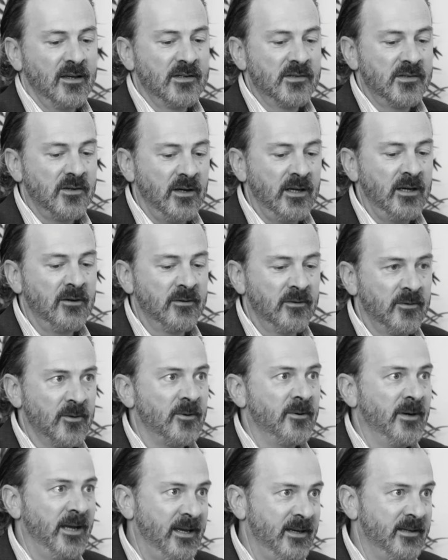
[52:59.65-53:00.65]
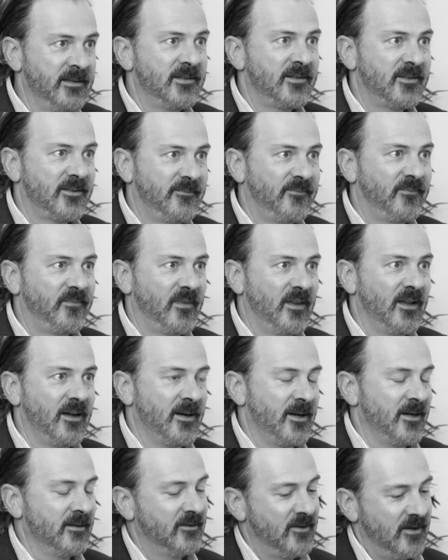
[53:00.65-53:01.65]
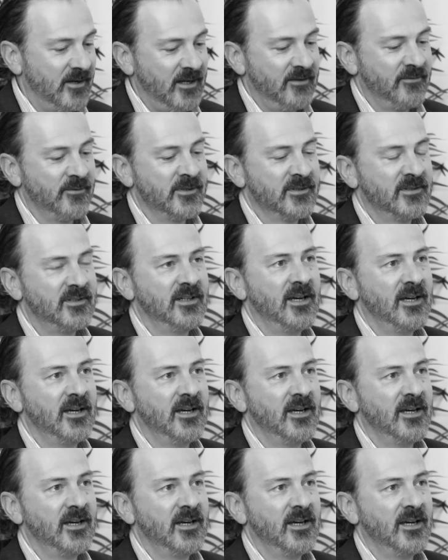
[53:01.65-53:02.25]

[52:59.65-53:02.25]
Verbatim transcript: So I held an all hands, uh, got everyone